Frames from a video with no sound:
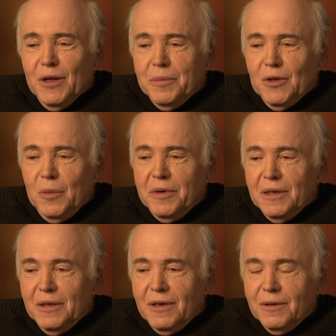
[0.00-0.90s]
no,
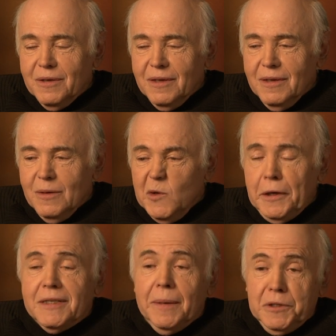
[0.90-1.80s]
nobody, uh, with
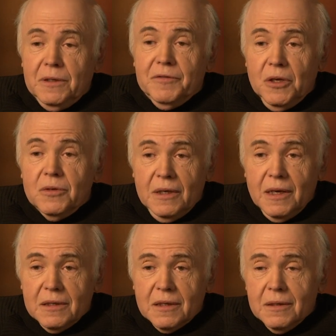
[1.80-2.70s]
the exception of Jody
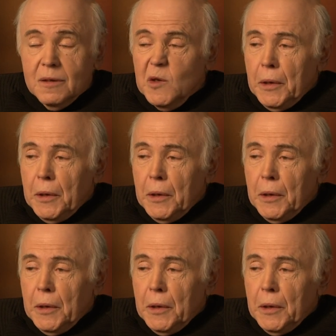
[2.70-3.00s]
Guster